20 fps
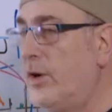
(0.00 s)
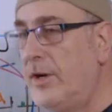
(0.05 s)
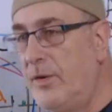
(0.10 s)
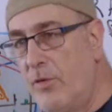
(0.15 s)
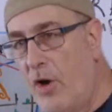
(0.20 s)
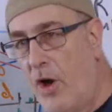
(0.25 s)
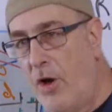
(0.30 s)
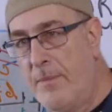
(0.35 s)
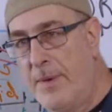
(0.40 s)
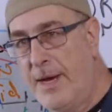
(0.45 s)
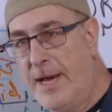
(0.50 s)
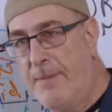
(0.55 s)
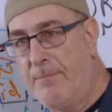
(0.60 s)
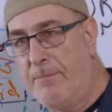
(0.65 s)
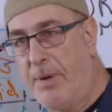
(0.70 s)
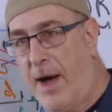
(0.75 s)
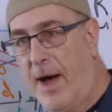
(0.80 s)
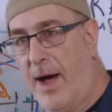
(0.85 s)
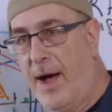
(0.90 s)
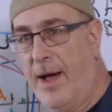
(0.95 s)
Roman
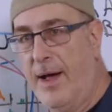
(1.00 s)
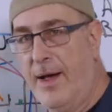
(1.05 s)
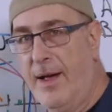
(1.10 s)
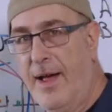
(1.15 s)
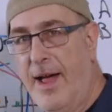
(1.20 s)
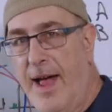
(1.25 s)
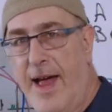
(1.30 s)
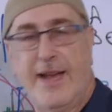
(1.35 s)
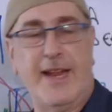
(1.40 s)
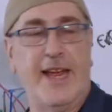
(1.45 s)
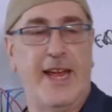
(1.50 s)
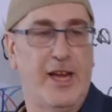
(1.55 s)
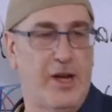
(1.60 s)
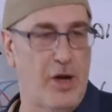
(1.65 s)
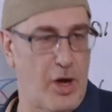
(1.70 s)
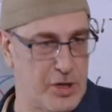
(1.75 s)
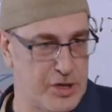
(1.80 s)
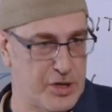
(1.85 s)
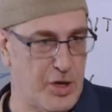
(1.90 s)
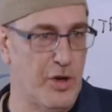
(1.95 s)
Empire. And he
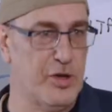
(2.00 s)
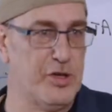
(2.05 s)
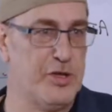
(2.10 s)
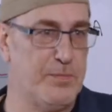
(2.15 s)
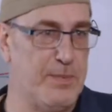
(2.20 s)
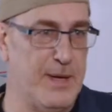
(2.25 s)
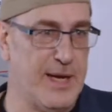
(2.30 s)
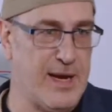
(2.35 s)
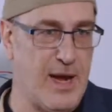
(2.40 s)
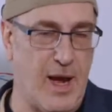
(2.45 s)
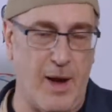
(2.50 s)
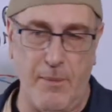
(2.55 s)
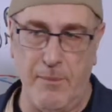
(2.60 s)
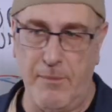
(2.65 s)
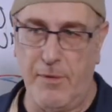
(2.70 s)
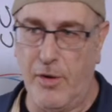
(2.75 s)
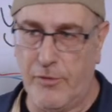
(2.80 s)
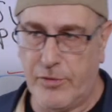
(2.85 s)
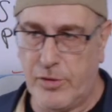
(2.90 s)
goes on to become, of